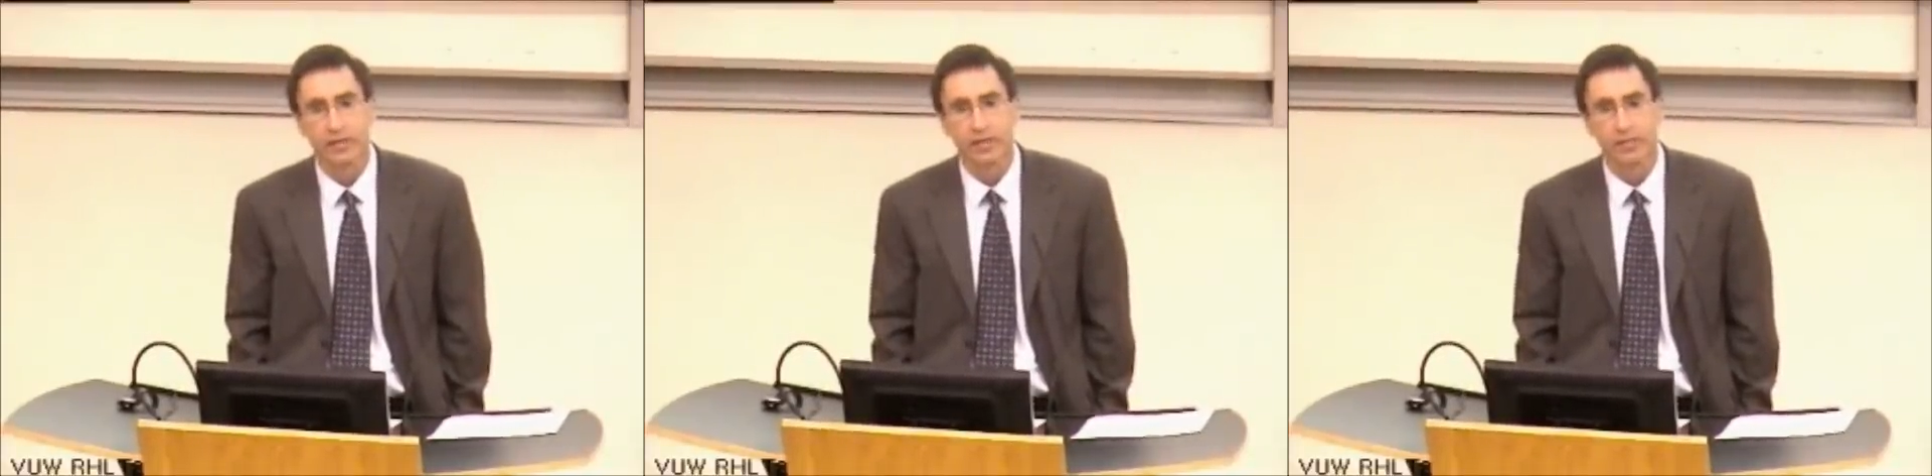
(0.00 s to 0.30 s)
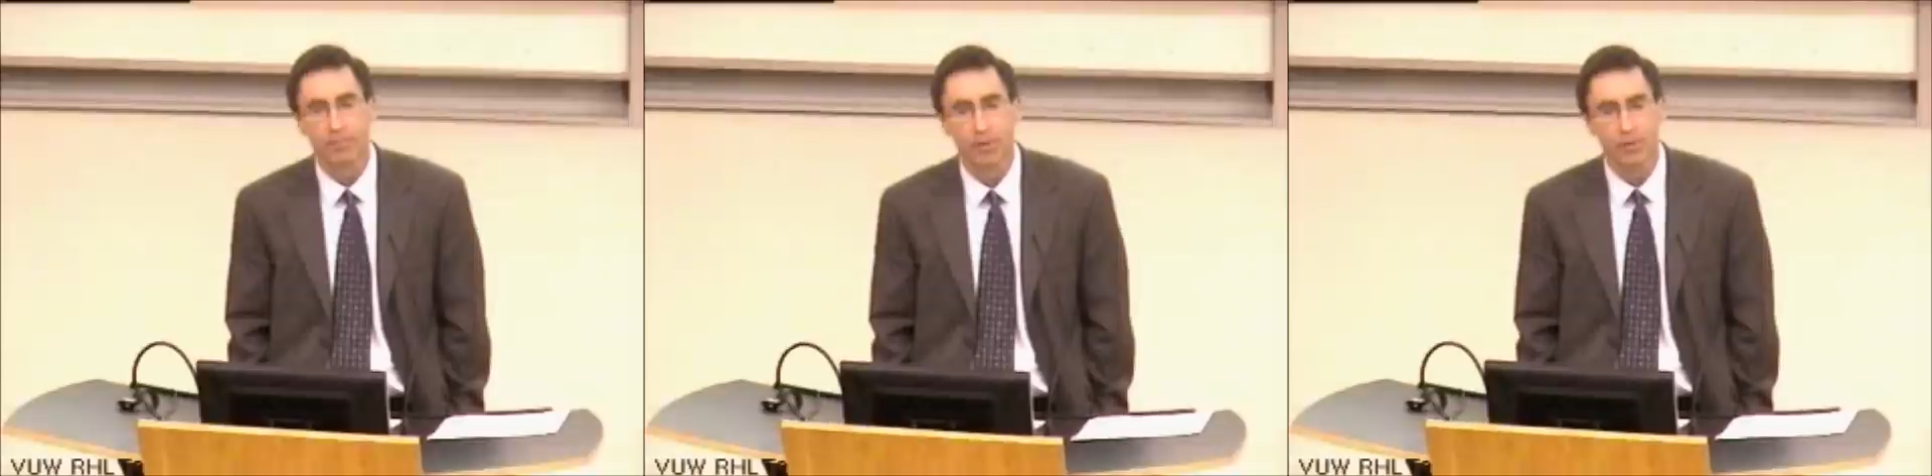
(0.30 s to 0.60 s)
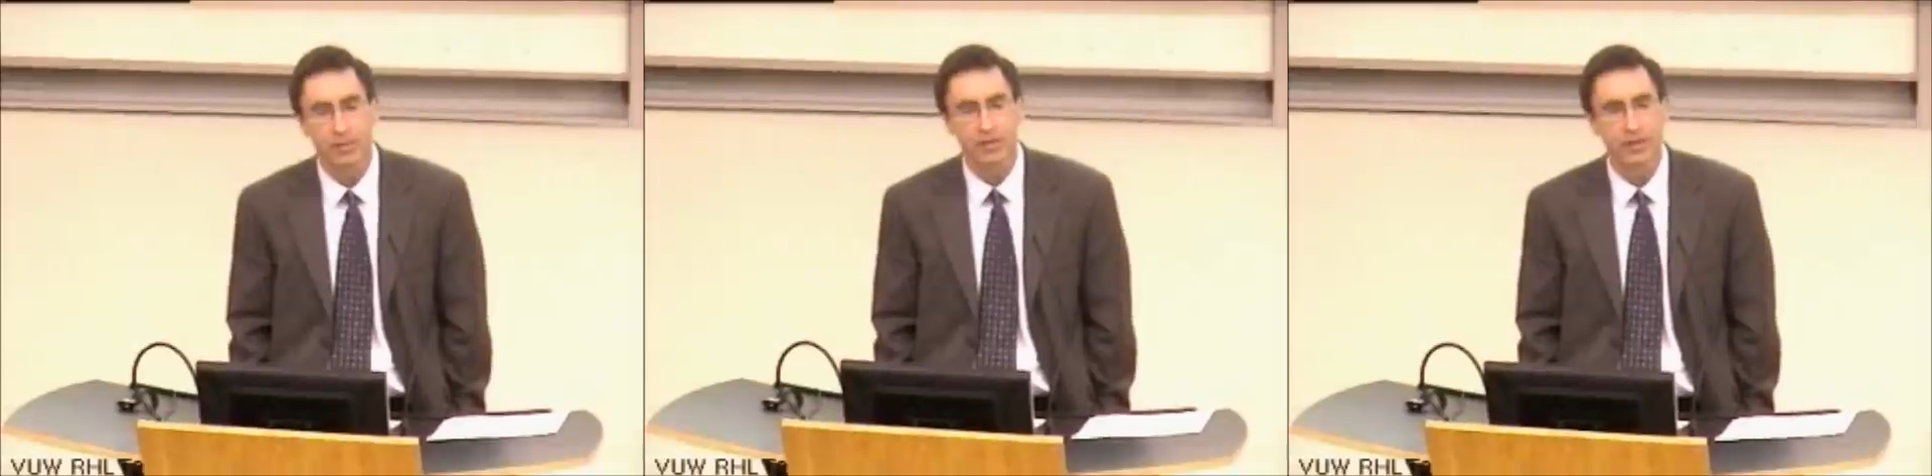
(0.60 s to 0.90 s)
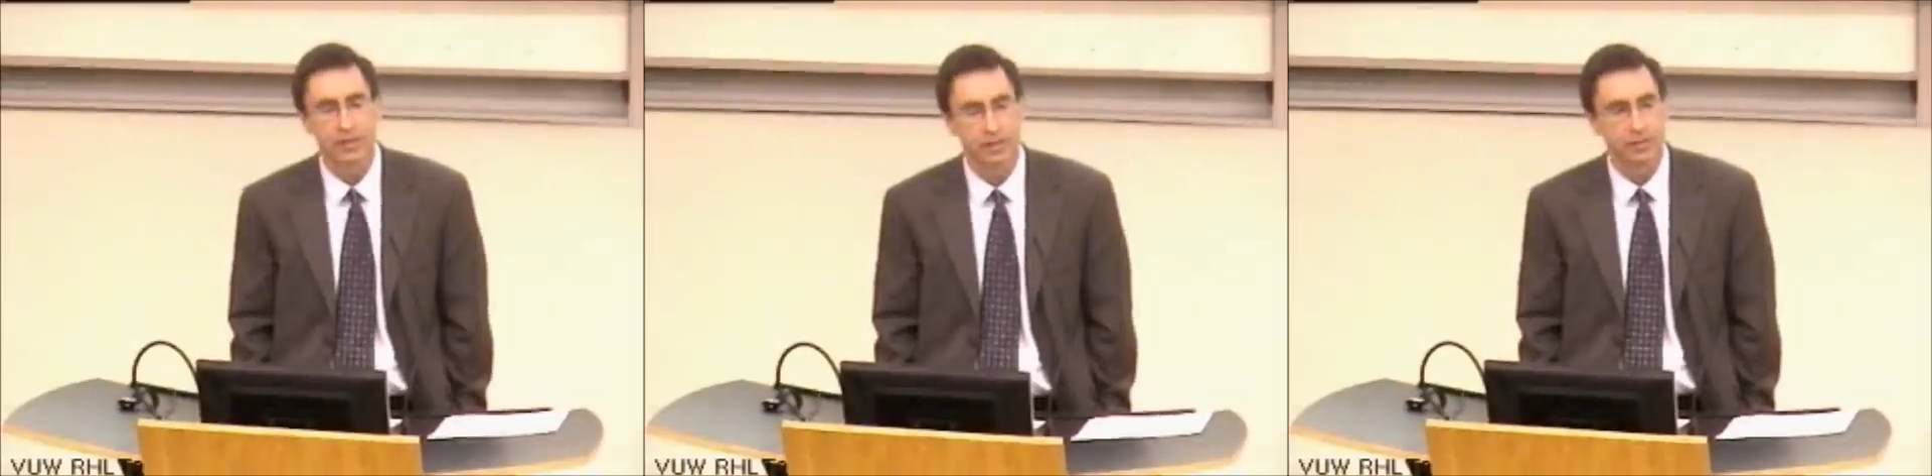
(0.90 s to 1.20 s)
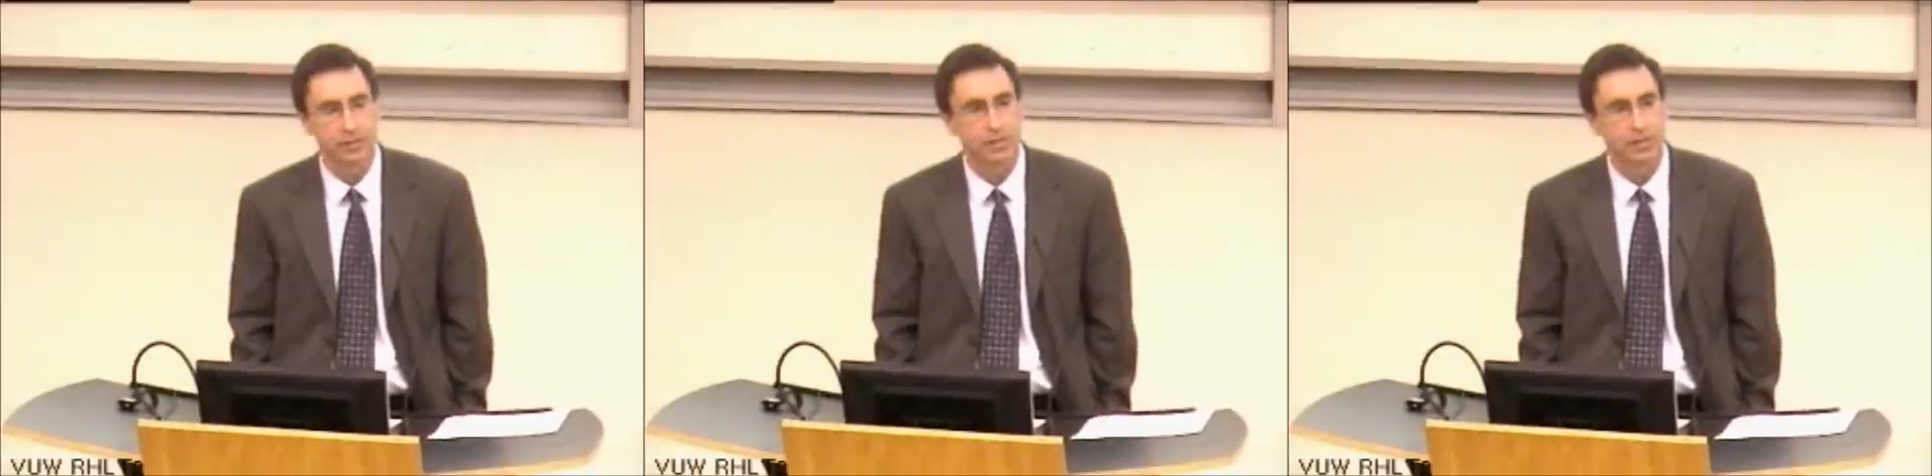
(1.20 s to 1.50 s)
In most of
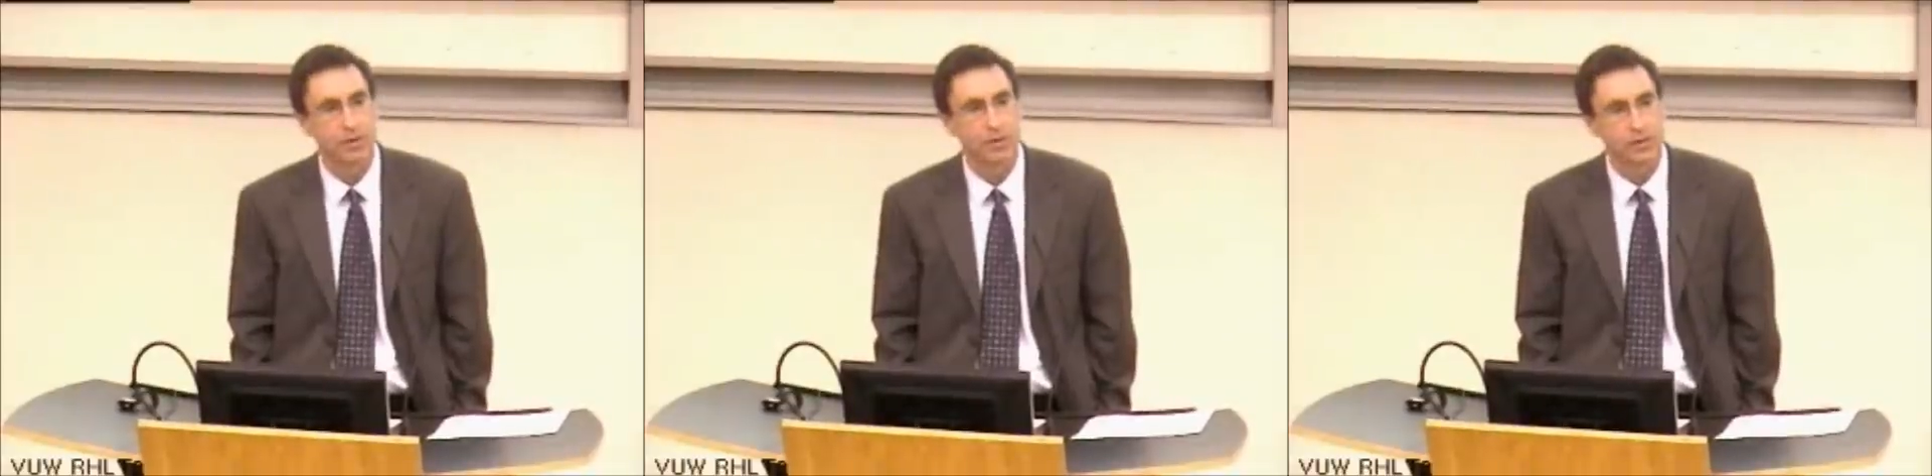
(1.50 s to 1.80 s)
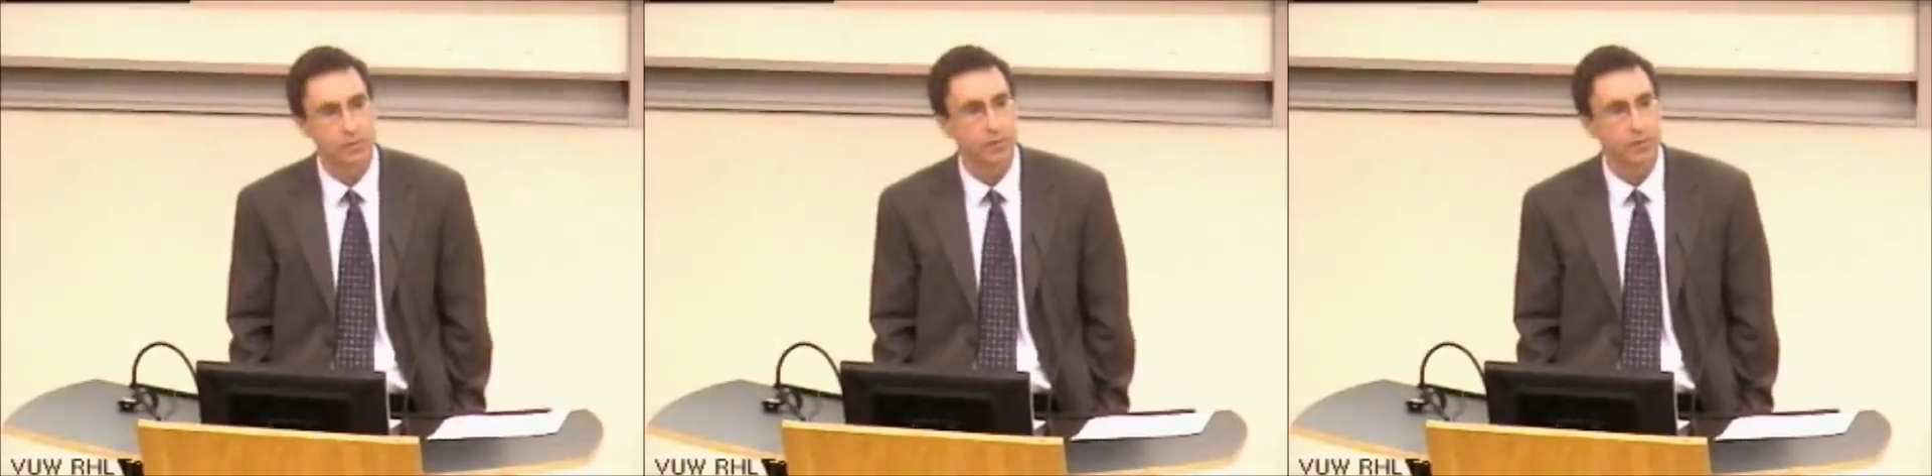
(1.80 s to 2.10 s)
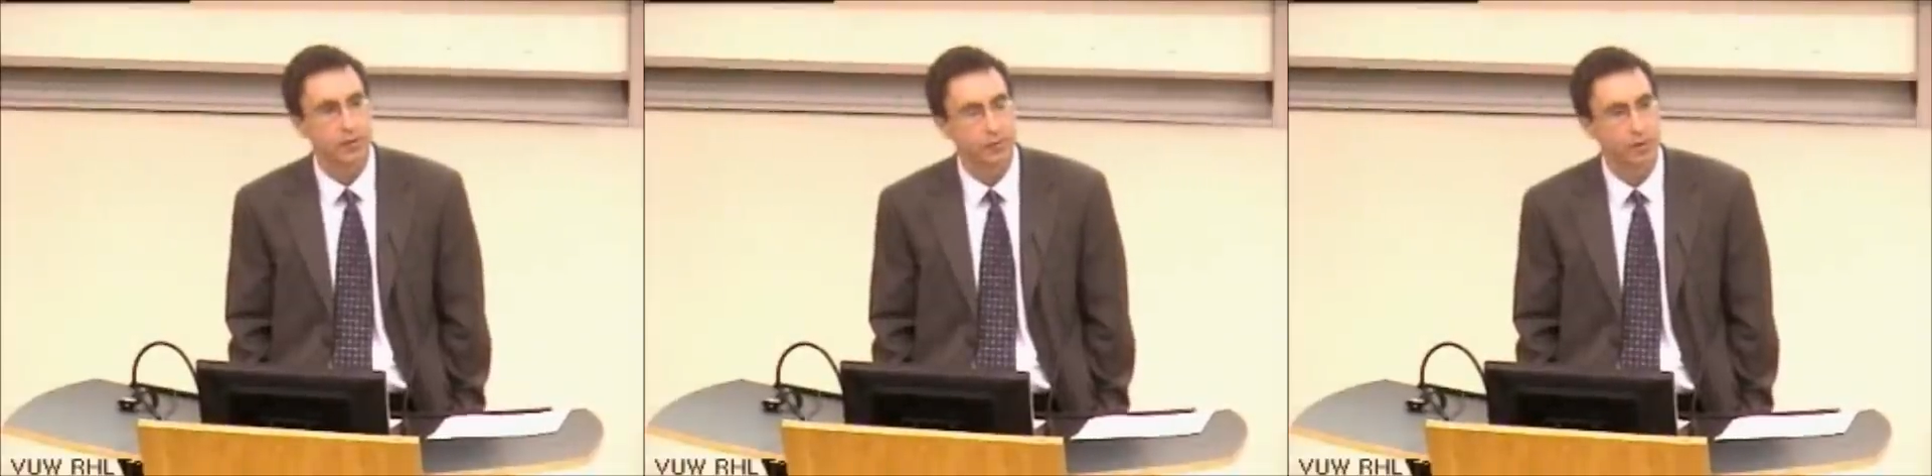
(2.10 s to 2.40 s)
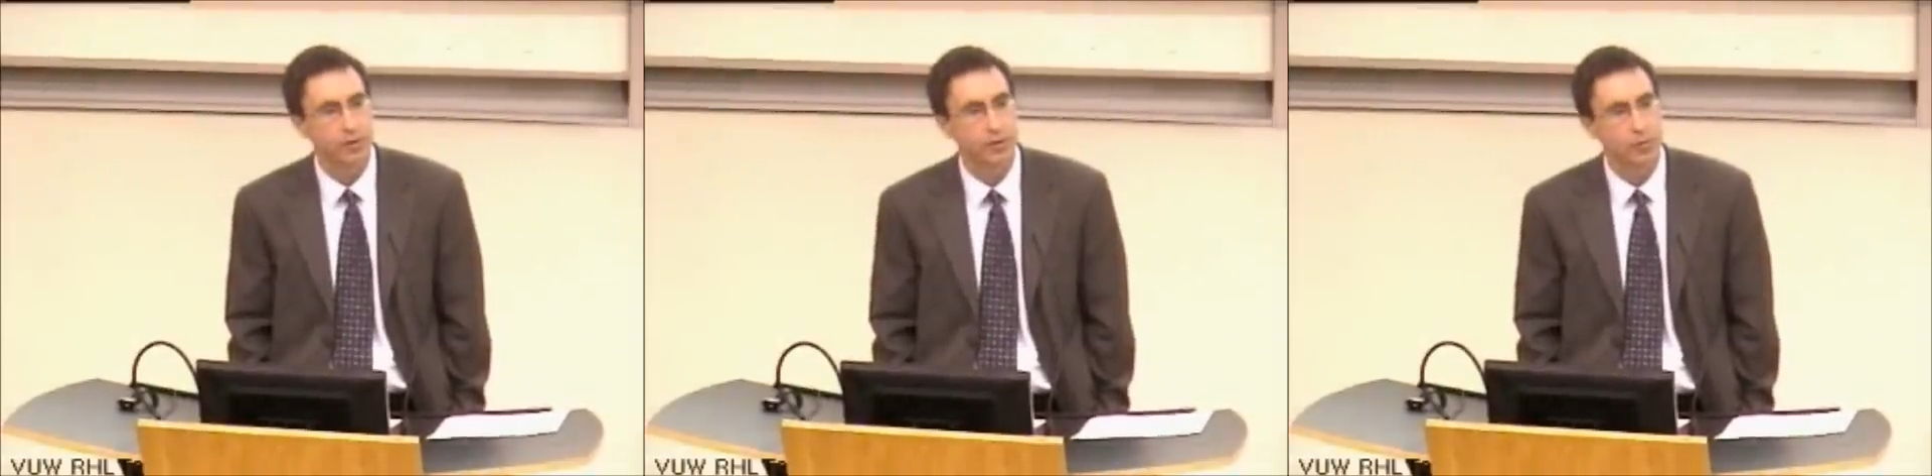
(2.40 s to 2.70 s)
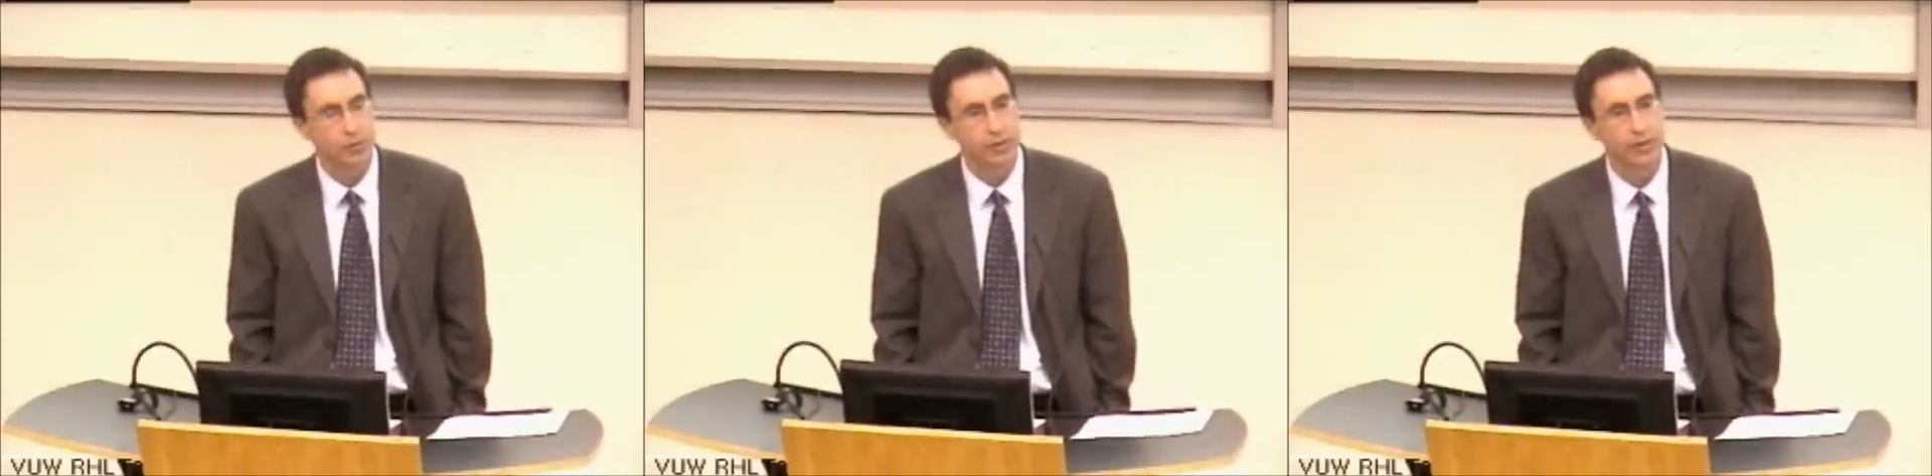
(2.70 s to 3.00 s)
history, most people throughout the
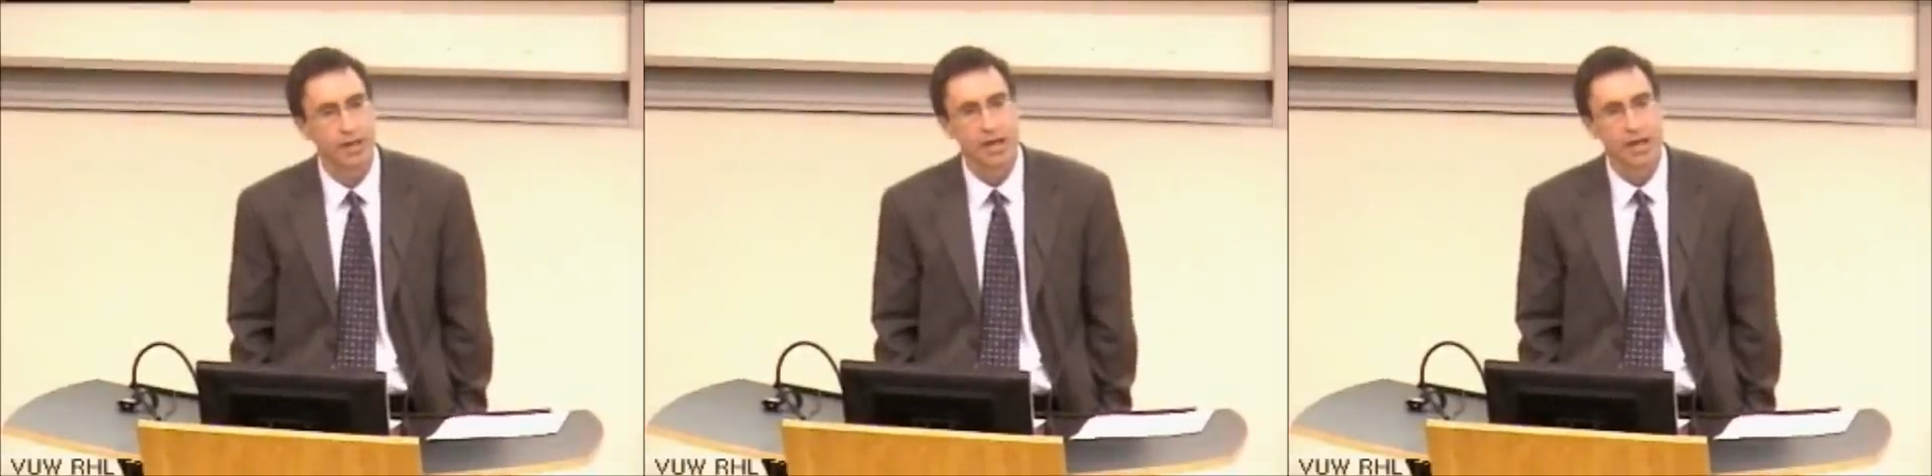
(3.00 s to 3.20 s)
world,